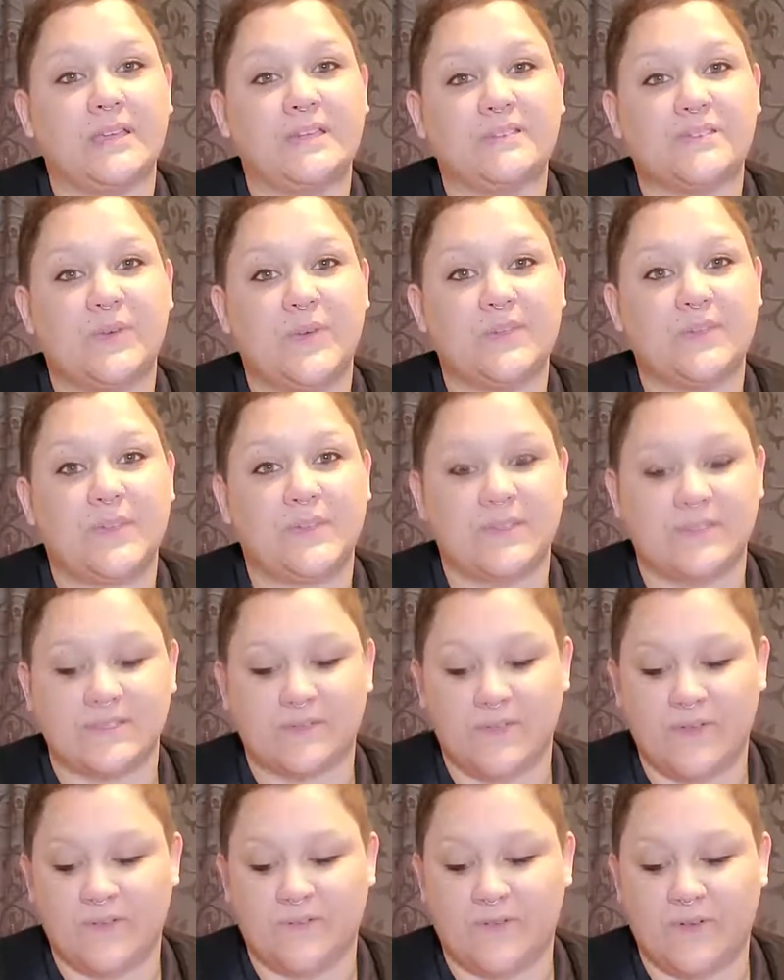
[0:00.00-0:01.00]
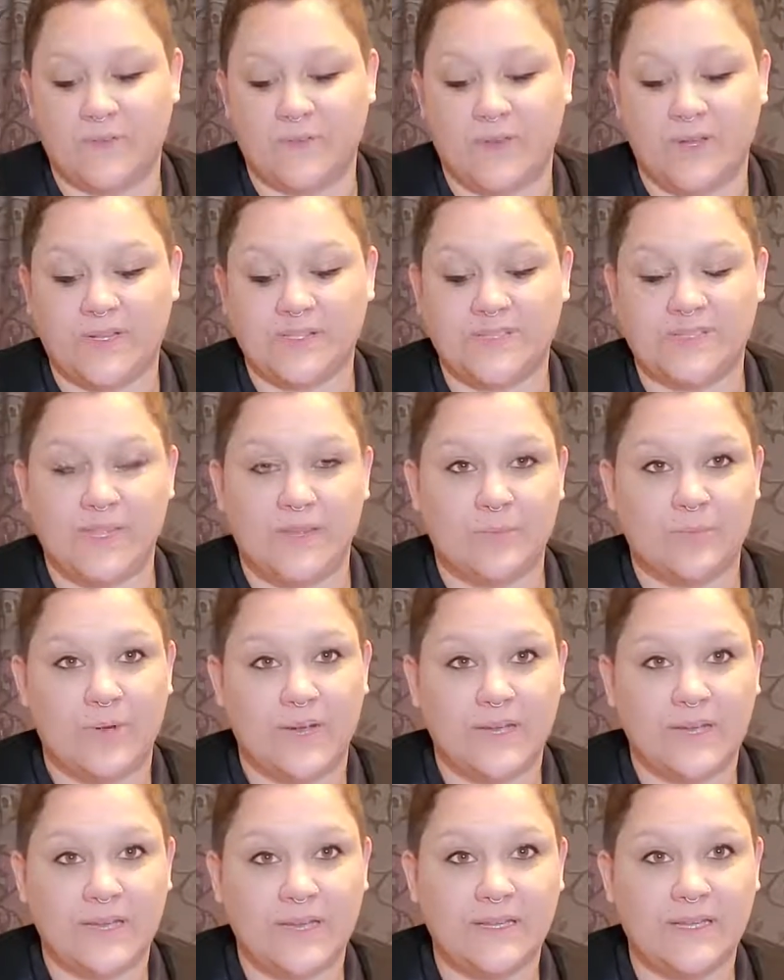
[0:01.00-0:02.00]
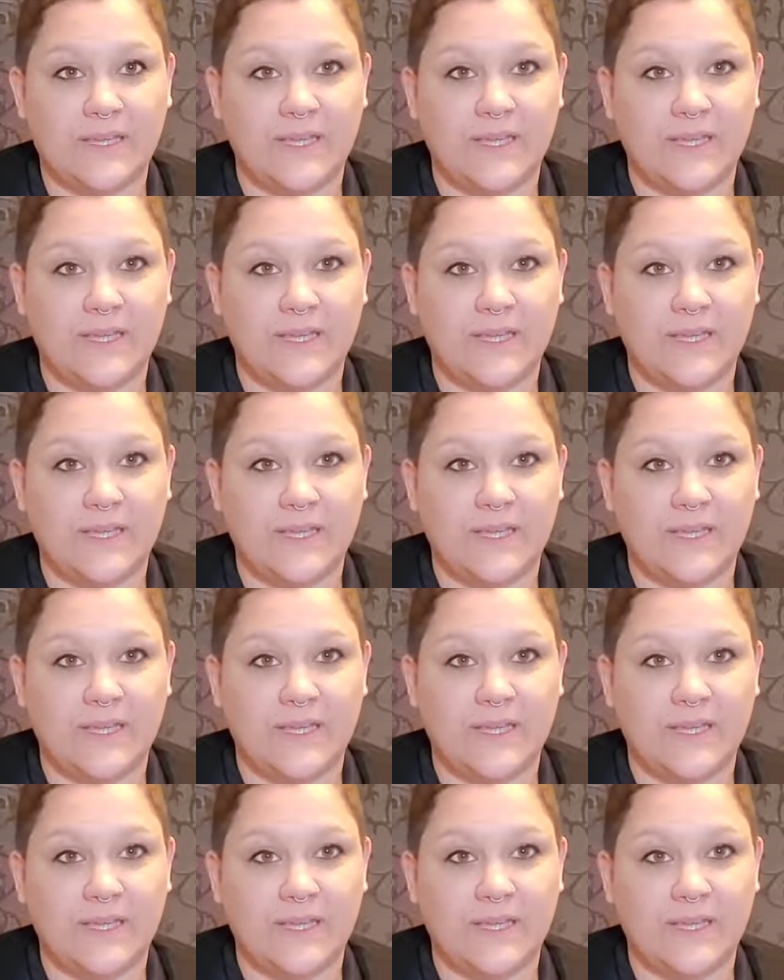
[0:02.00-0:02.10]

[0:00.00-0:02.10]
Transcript: so I thought this would be a fun way to celebrate it